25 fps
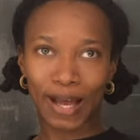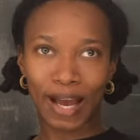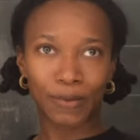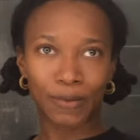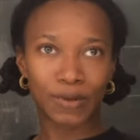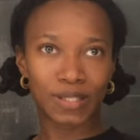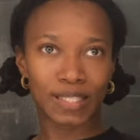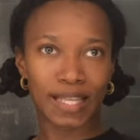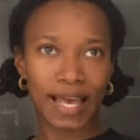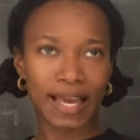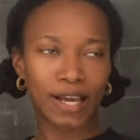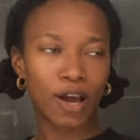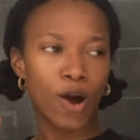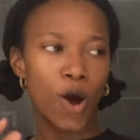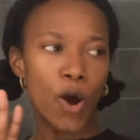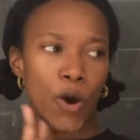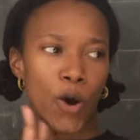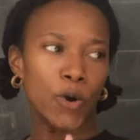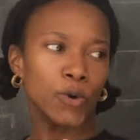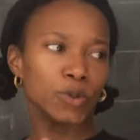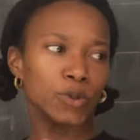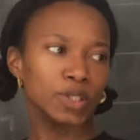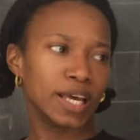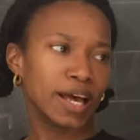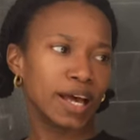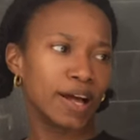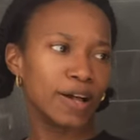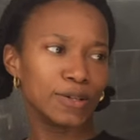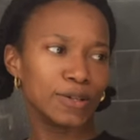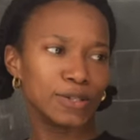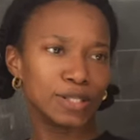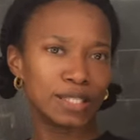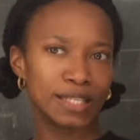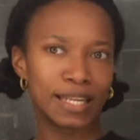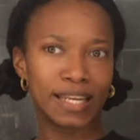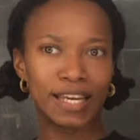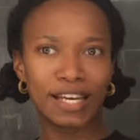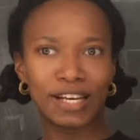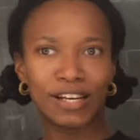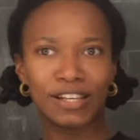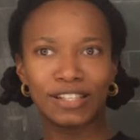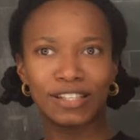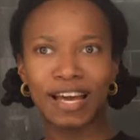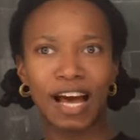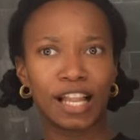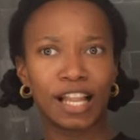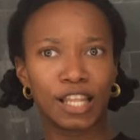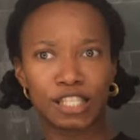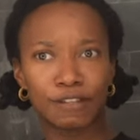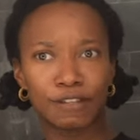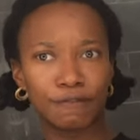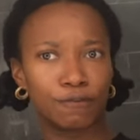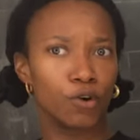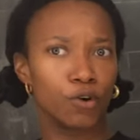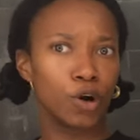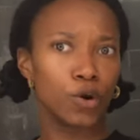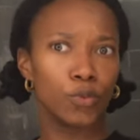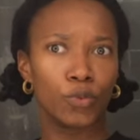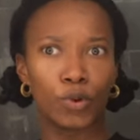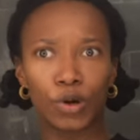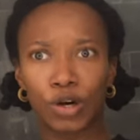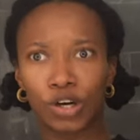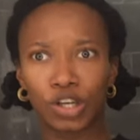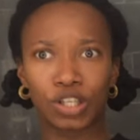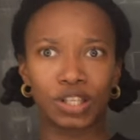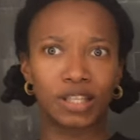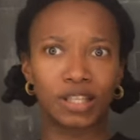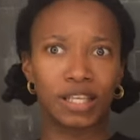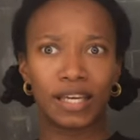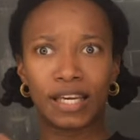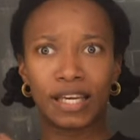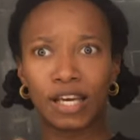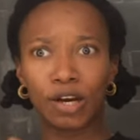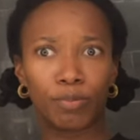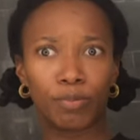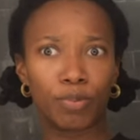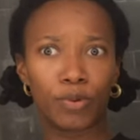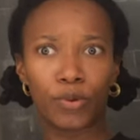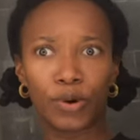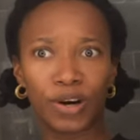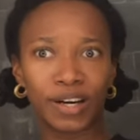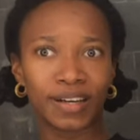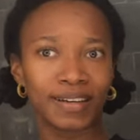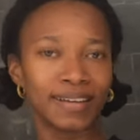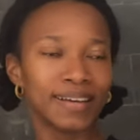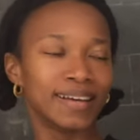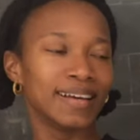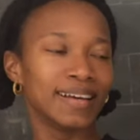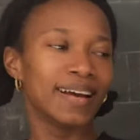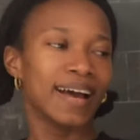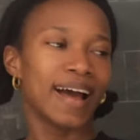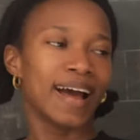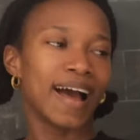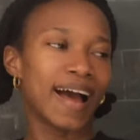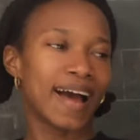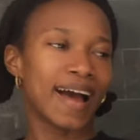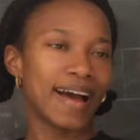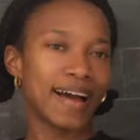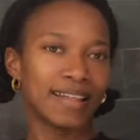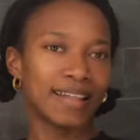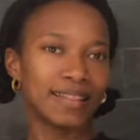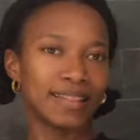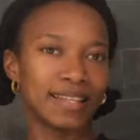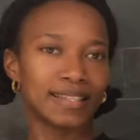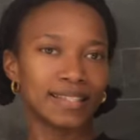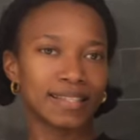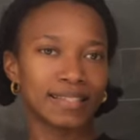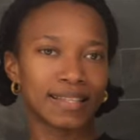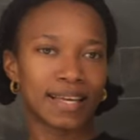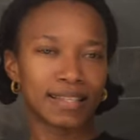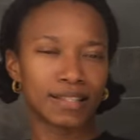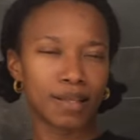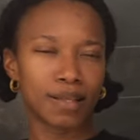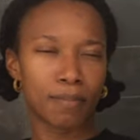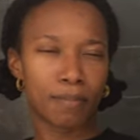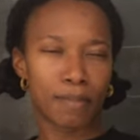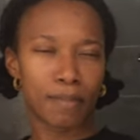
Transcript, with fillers: I was like hotels near Dallas Fort Worth airport and this is like the